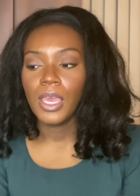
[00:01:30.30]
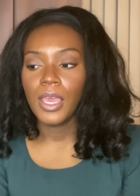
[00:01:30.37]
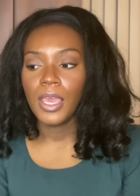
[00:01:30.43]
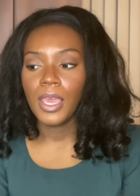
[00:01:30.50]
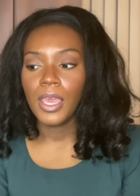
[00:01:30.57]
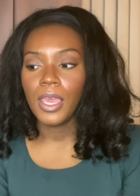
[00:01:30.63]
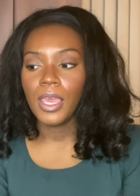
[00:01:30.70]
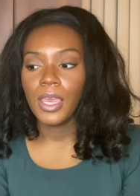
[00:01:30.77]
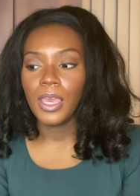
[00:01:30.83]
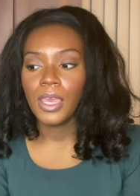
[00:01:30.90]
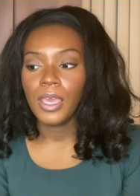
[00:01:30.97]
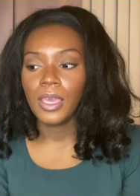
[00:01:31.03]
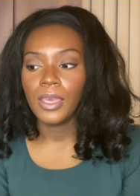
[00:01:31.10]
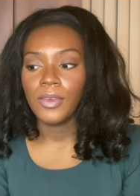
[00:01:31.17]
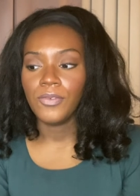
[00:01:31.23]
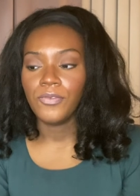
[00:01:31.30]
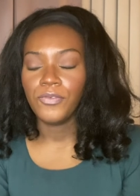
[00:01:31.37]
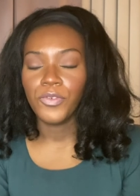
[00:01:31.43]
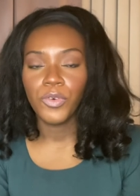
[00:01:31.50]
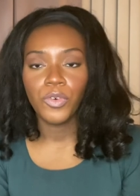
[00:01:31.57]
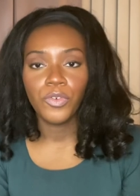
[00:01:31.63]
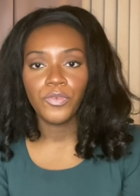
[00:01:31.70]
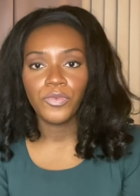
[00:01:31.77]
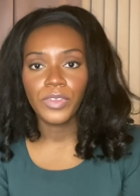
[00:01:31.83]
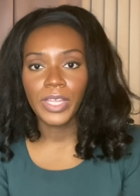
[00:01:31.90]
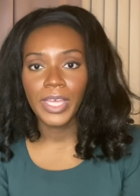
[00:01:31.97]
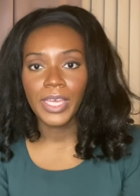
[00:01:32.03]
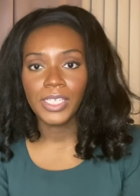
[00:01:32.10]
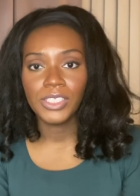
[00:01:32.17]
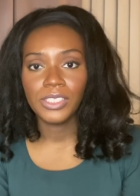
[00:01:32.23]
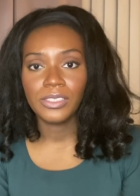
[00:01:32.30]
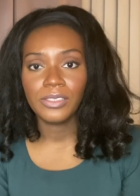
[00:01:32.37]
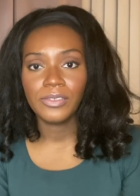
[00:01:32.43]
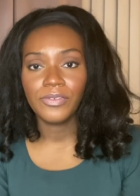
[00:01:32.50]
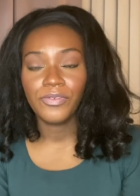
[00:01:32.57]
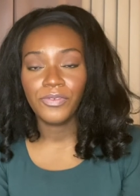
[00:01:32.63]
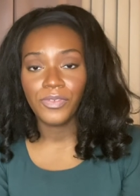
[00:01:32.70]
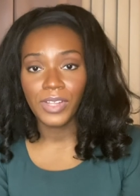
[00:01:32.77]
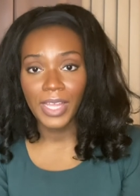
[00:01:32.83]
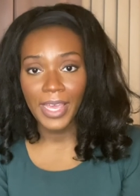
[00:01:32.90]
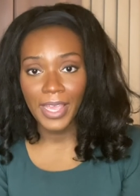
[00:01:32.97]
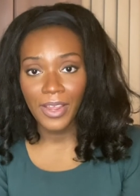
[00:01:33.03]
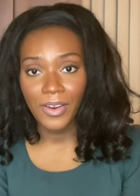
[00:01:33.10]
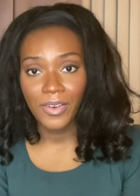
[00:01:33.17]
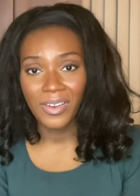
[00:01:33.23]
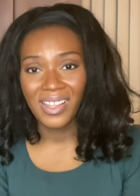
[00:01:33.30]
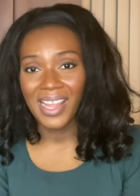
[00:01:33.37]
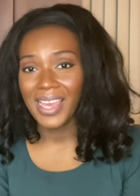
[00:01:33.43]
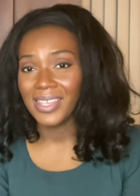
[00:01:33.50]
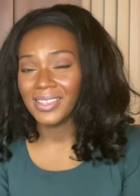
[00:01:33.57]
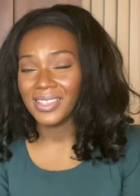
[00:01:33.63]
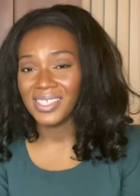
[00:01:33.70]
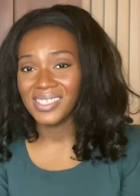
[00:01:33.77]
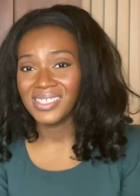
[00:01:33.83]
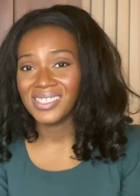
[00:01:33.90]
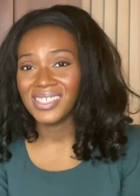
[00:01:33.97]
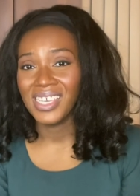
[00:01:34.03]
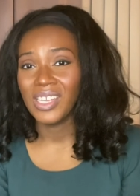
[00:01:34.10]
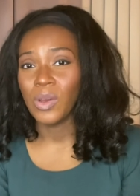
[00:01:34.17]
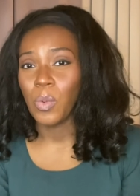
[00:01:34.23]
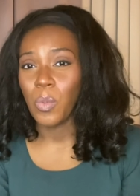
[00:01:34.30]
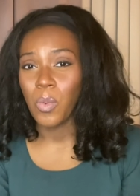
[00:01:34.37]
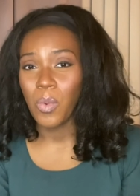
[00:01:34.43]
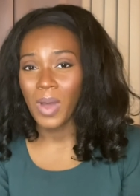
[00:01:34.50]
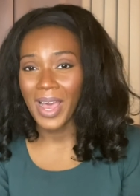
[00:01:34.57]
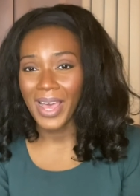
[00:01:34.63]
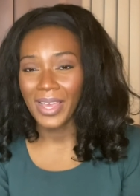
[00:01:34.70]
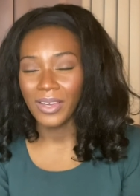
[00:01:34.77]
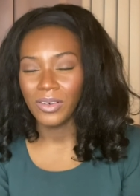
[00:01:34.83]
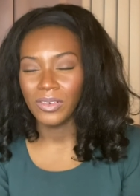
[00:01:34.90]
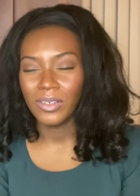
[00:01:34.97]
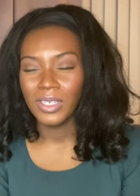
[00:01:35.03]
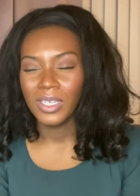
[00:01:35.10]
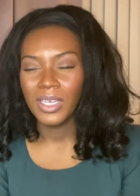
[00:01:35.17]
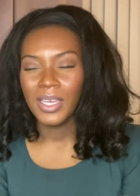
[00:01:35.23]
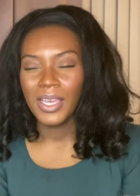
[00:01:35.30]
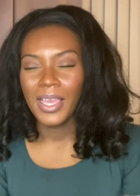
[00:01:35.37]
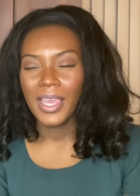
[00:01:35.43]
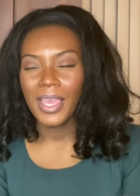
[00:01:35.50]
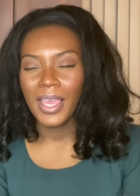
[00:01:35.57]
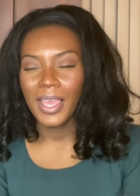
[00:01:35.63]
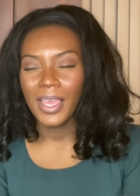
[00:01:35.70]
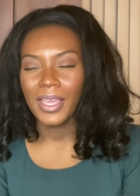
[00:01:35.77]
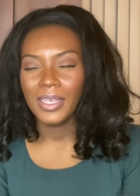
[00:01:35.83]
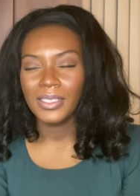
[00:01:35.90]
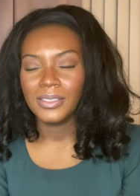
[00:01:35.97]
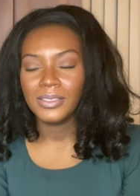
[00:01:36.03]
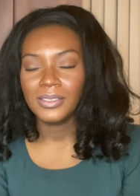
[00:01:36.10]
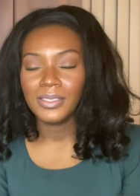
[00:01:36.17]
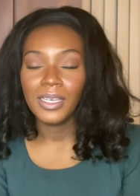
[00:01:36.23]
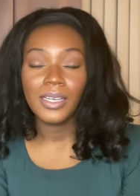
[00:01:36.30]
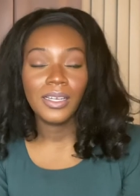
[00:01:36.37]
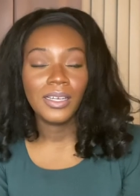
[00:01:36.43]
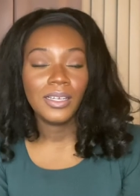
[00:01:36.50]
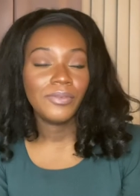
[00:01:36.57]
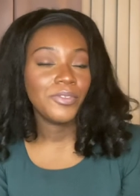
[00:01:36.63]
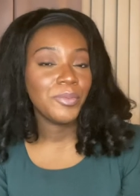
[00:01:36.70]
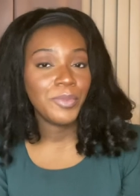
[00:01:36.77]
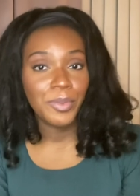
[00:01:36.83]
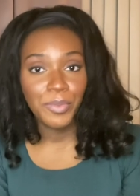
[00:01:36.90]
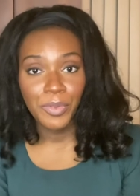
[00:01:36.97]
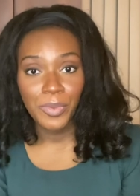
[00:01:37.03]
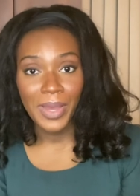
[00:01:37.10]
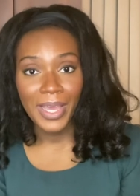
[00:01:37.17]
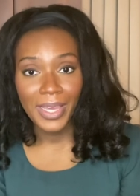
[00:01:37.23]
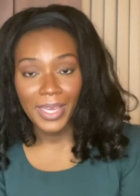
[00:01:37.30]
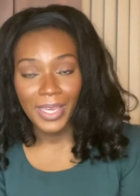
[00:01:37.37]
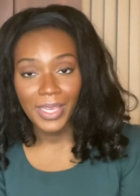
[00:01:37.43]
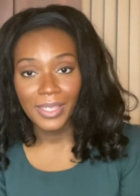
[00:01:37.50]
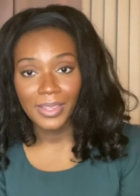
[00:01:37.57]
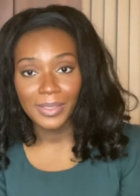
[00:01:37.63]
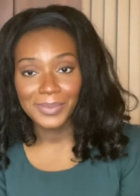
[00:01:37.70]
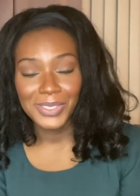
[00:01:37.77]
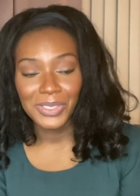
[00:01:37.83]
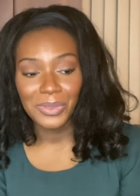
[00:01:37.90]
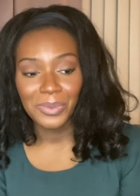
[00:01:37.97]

a full-fledged flare like this in a while. And I remember why I hate them so